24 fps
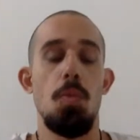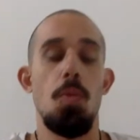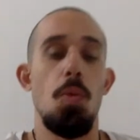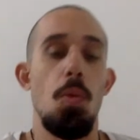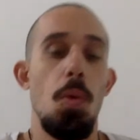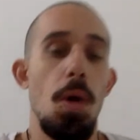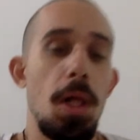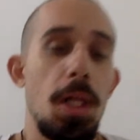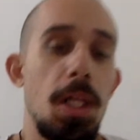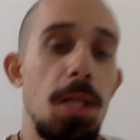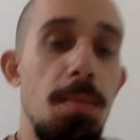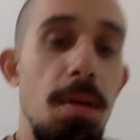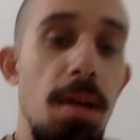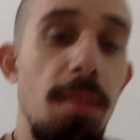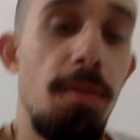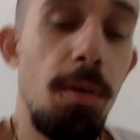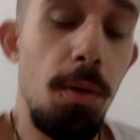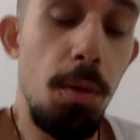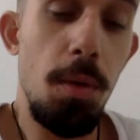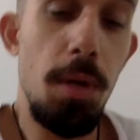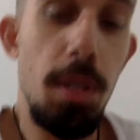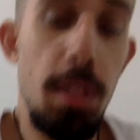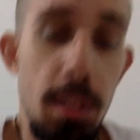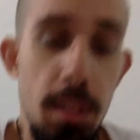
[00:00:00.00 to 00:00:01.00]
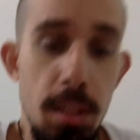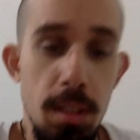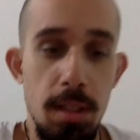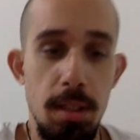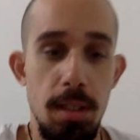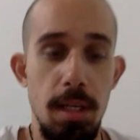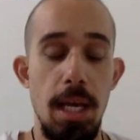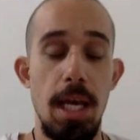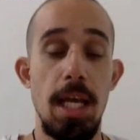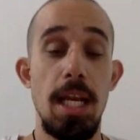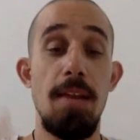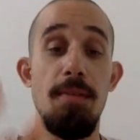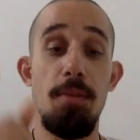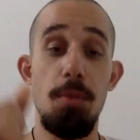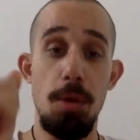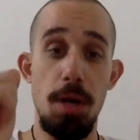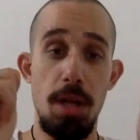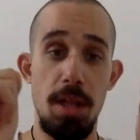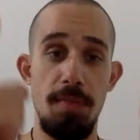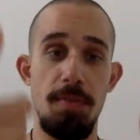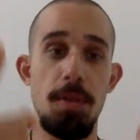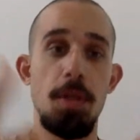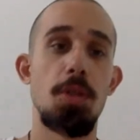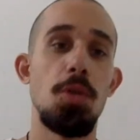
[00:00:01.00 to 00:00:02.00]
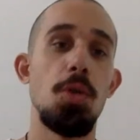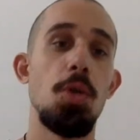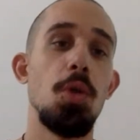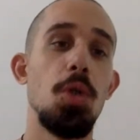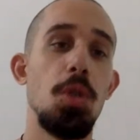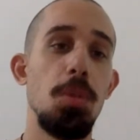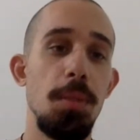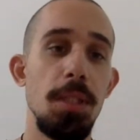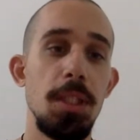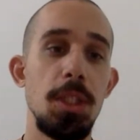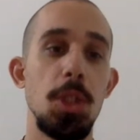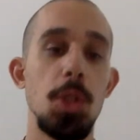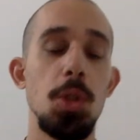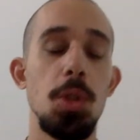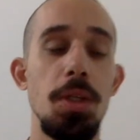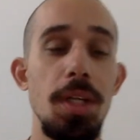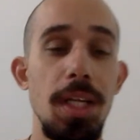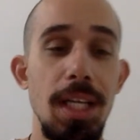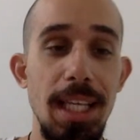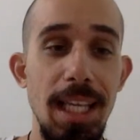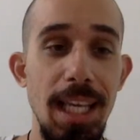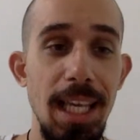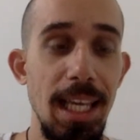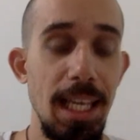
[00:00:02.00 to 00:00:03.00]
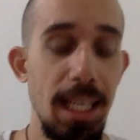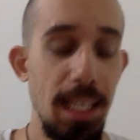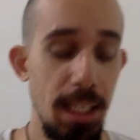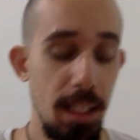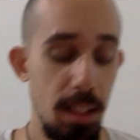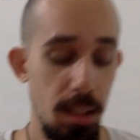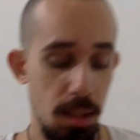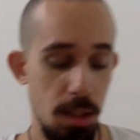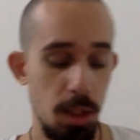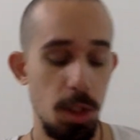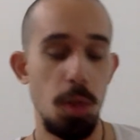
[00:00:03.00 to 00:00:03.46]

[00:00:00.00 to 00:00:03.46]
Welcome, everyone, and everyone in the future who will be tuning in.